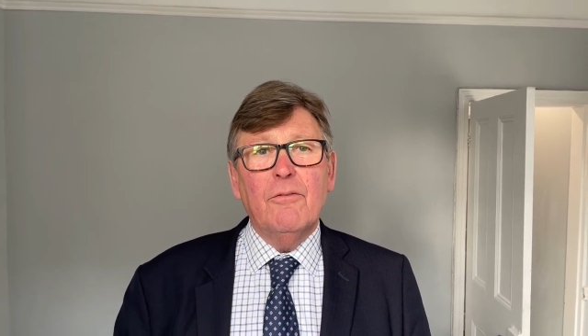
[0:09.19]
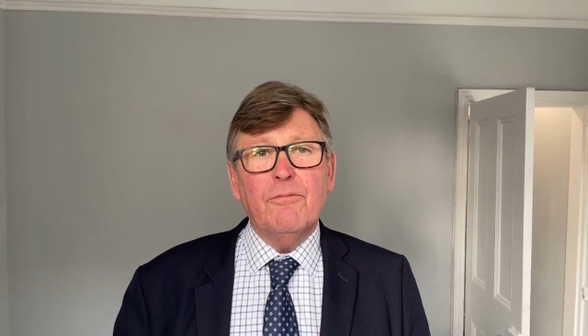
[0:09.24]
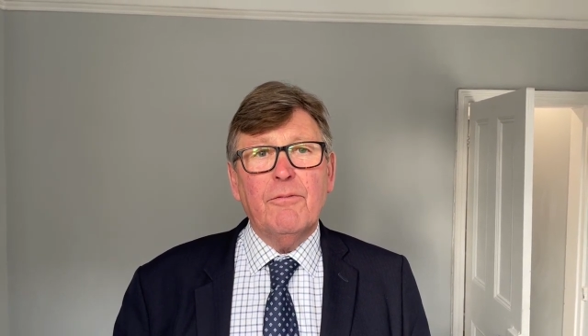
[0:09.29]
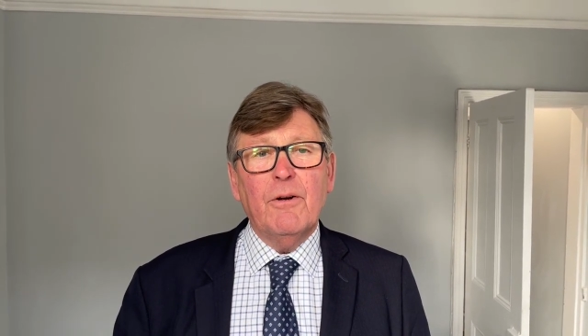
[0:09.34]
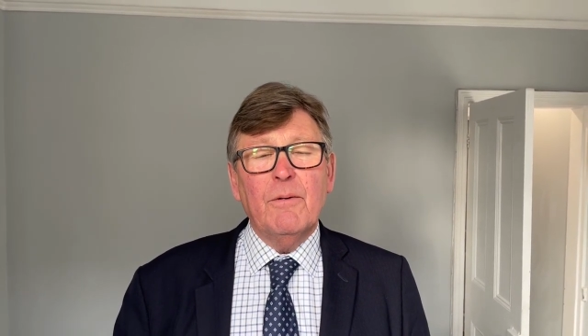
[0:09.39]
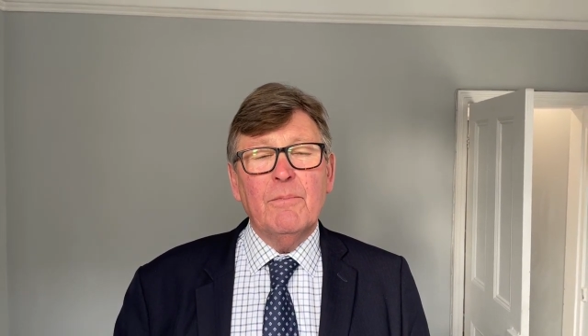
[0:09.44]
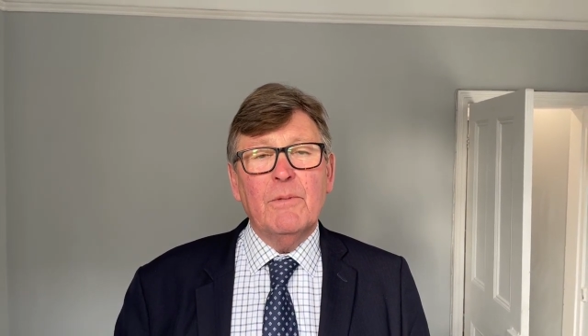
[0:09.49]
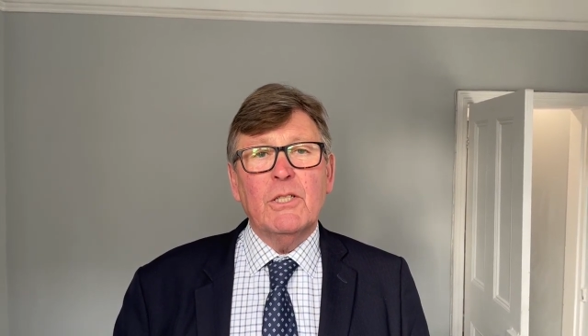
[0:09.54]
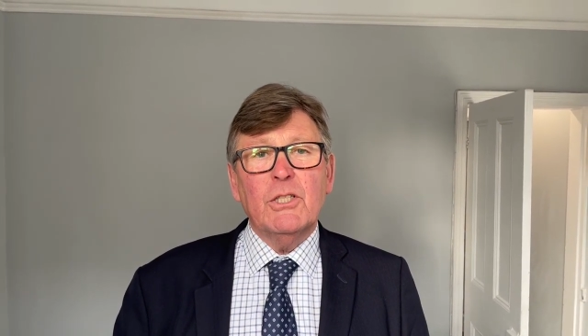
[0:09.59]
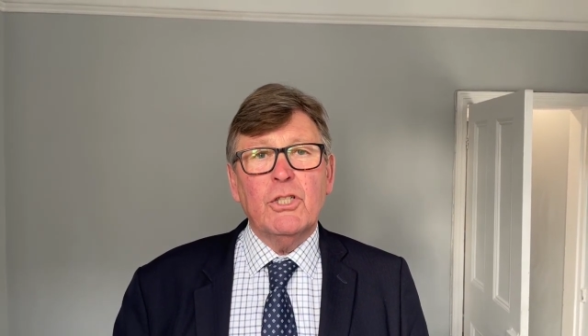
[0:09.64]

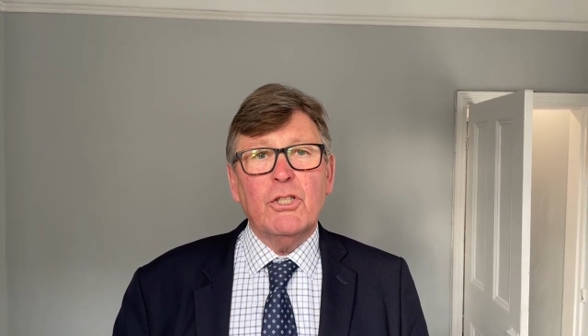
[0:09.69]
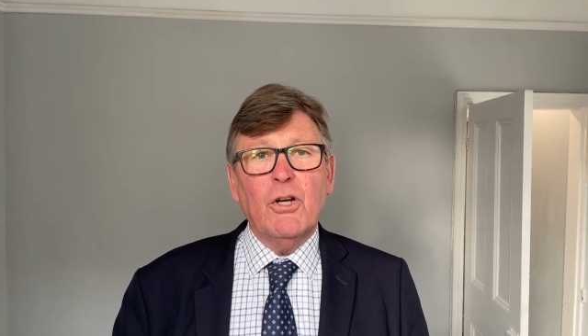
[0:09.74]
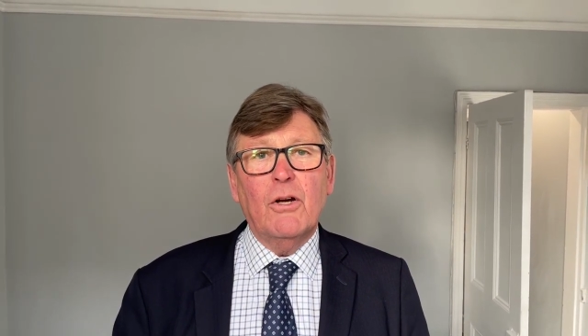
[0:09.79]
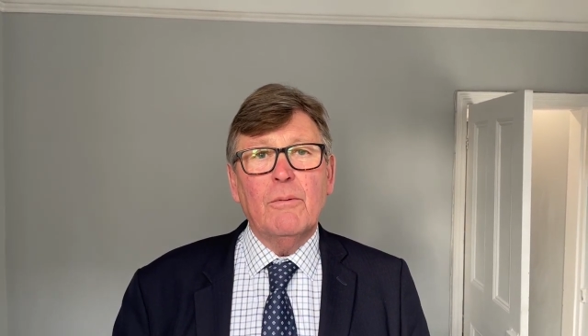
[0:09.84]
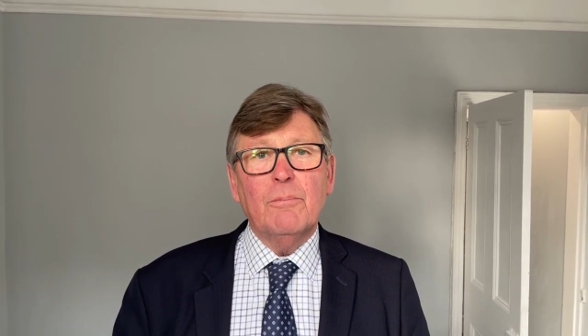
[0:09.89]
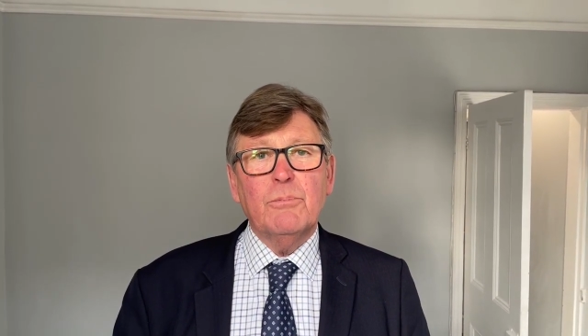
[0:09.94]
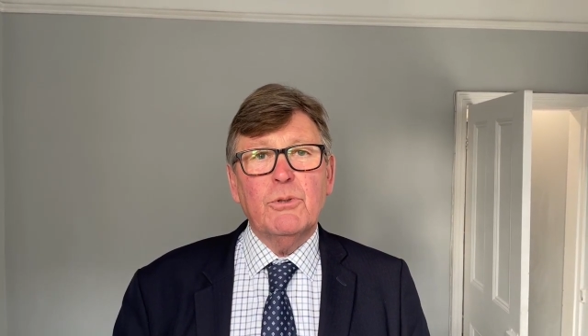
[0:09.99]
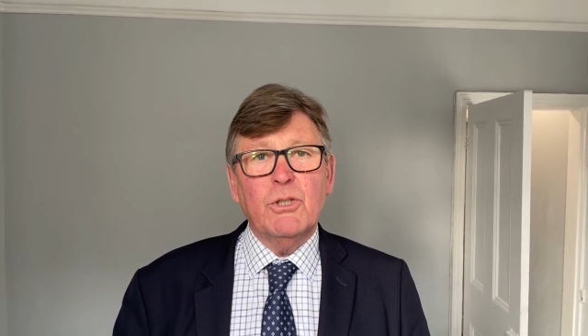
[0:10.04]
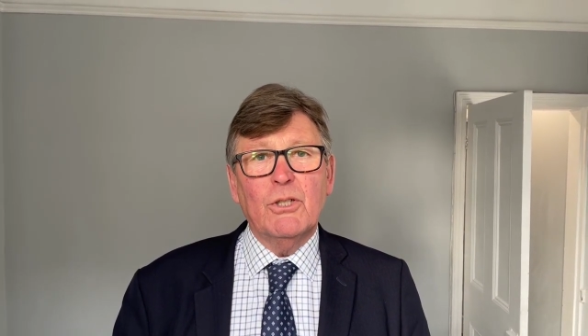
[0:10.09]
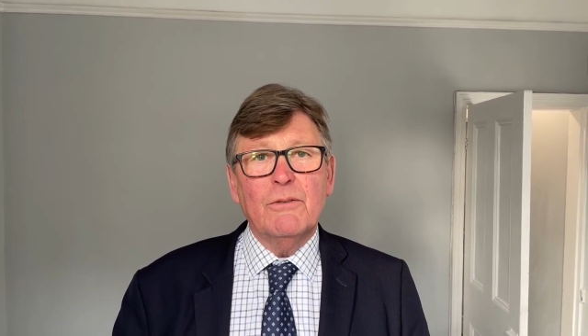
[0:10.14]
from the
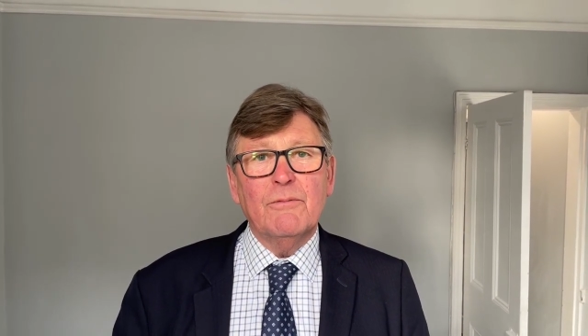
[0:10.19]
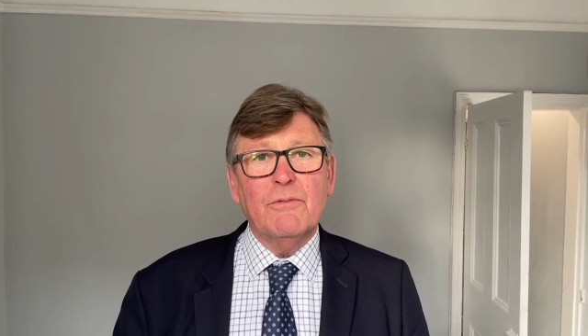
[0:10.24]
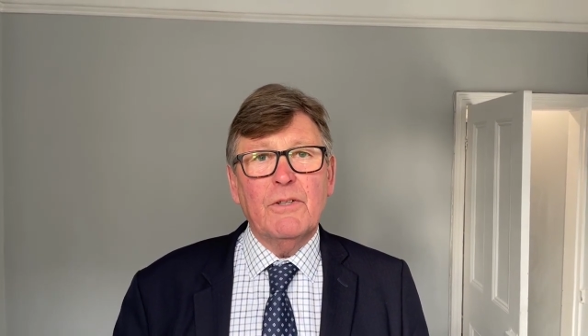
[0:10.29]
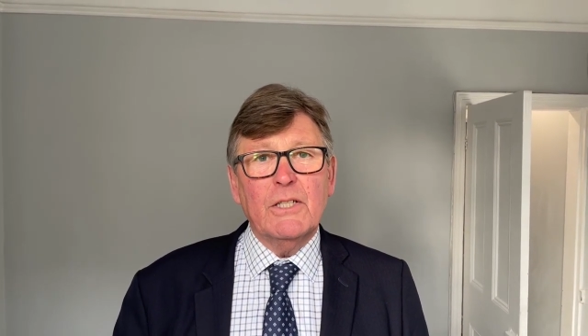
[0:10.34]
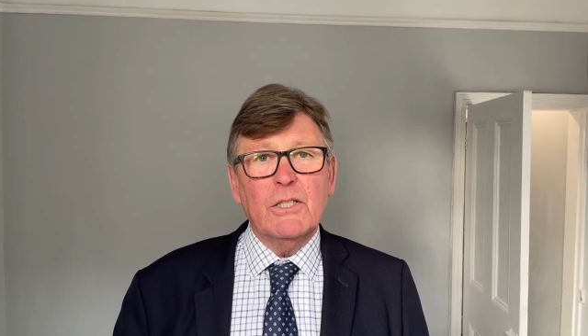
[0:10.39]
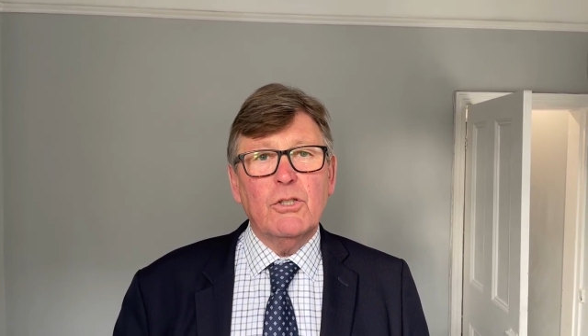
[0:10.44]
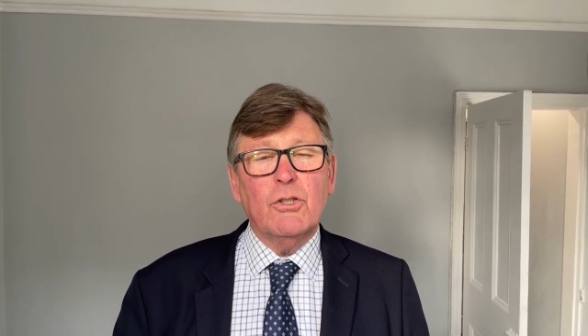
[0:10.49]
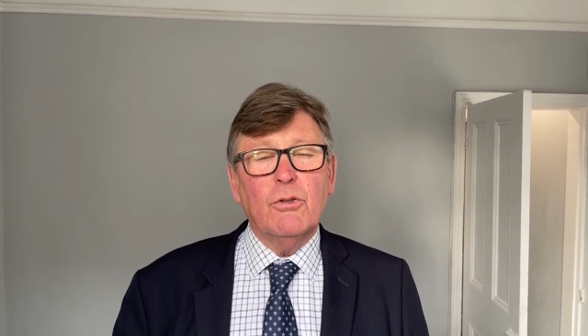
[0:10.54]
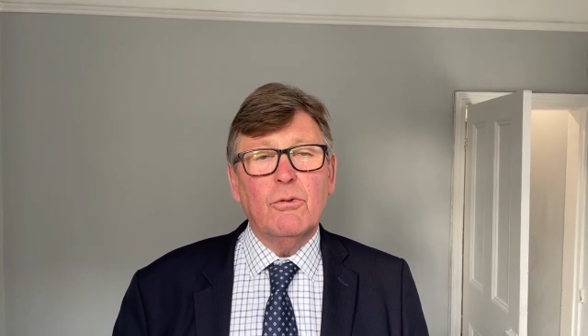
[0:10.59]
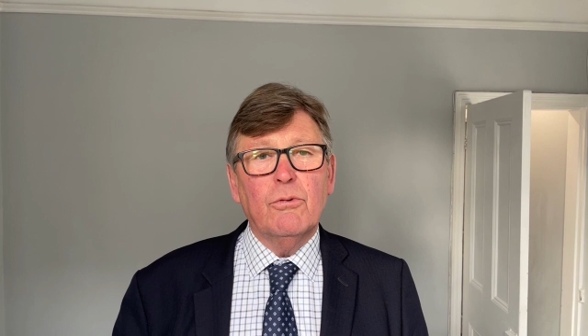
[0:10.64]
shops on
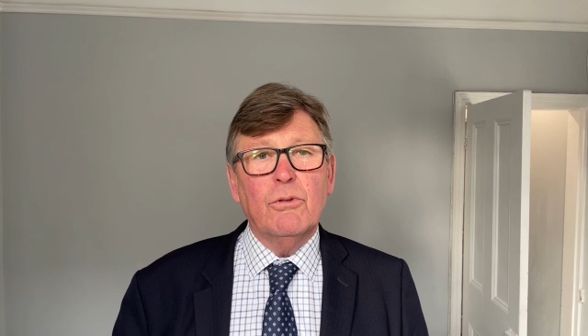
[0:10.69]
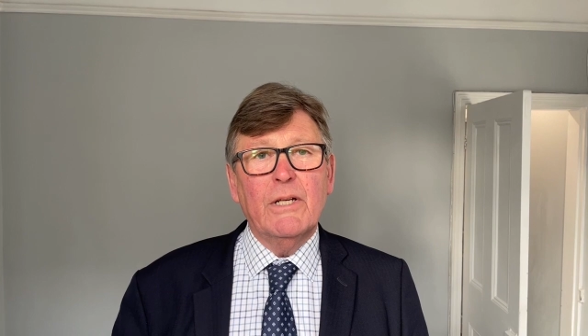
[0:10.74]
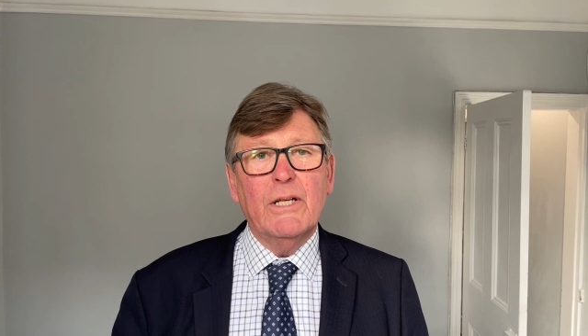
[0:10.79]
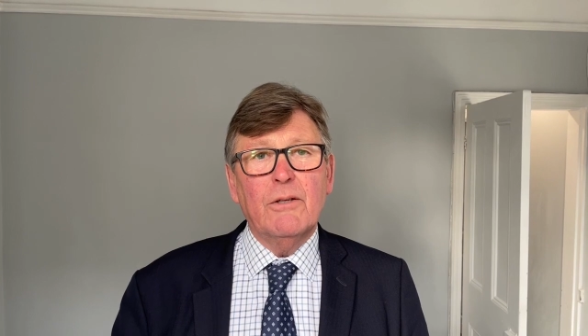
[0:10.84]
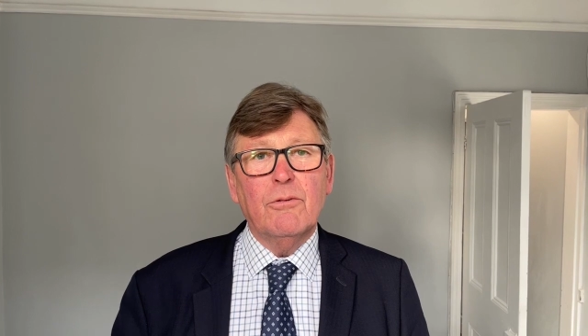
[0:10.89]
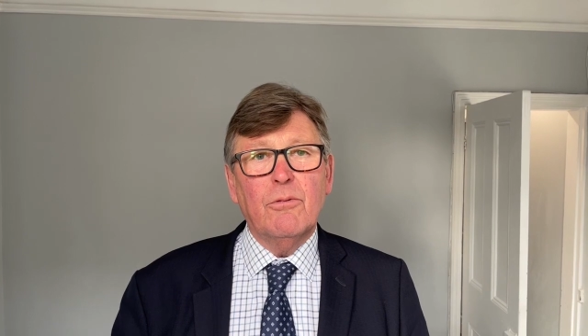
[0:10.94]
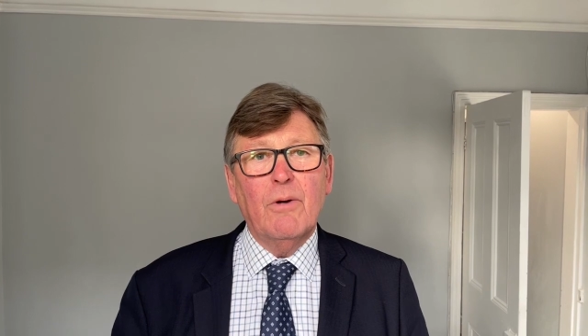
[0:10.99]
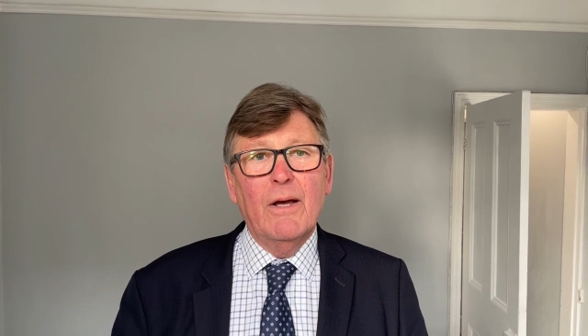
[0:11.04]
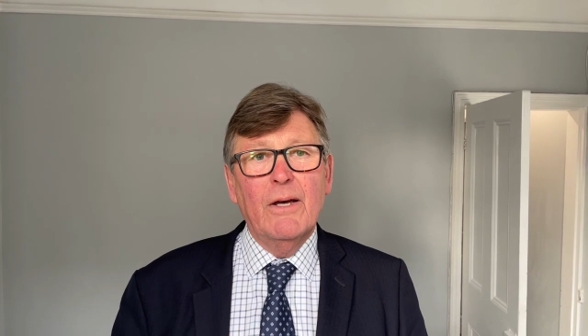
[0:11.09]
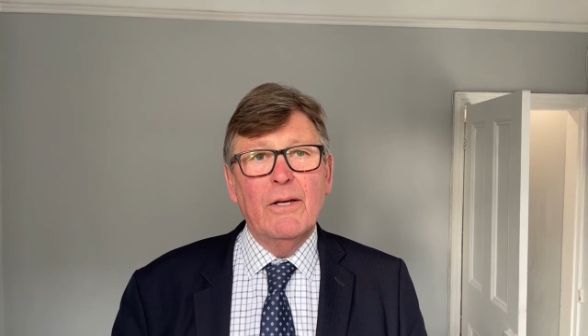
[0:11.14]

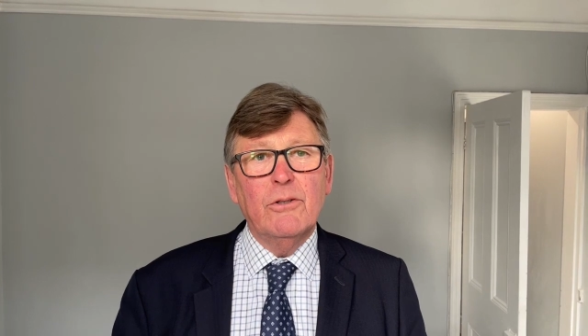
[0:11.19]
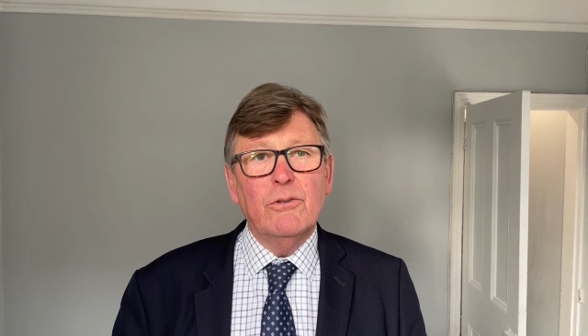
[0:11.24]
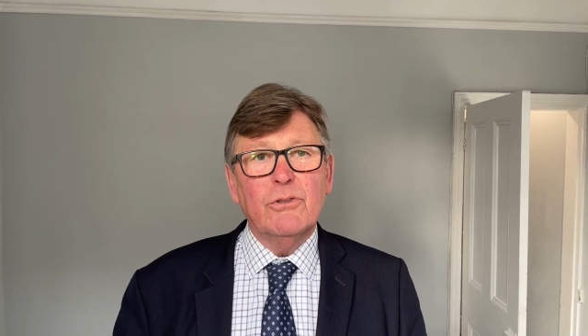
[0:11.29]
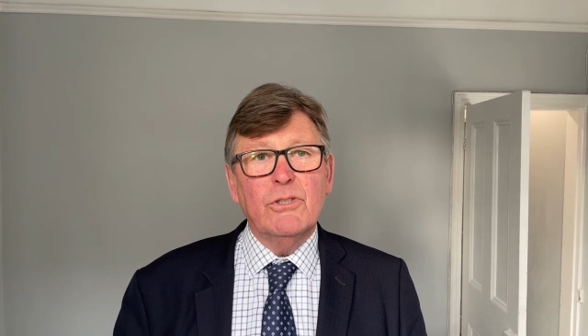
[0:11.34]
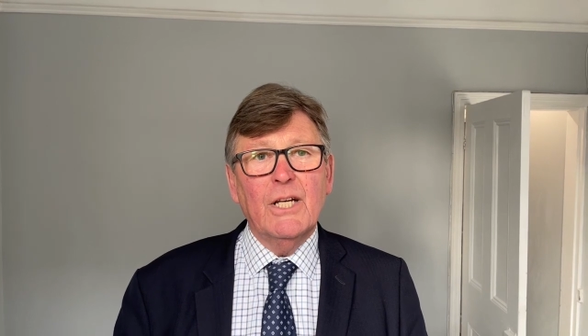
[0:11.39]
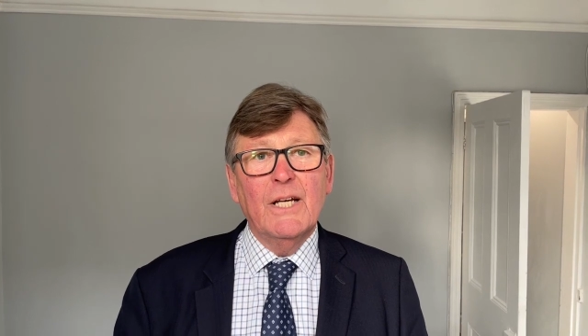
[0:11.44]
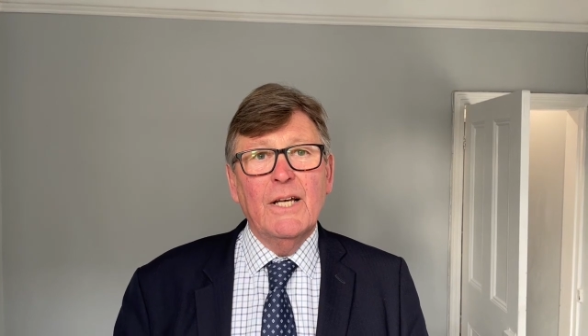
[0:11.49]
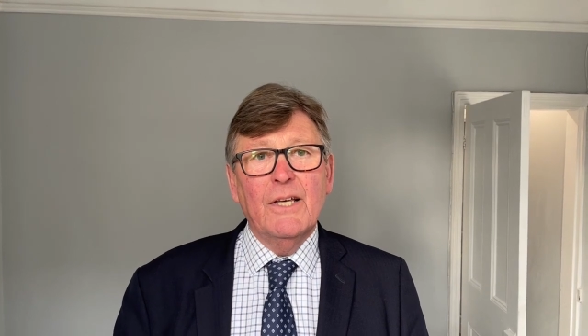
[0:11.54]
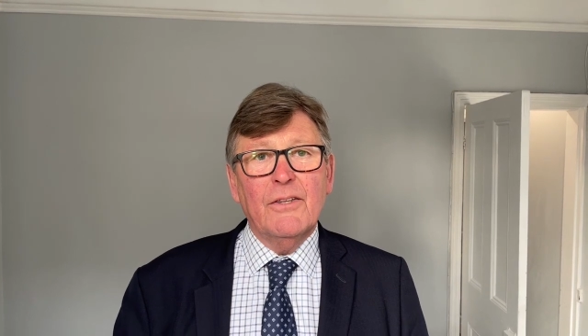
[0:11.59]
Victoria Road.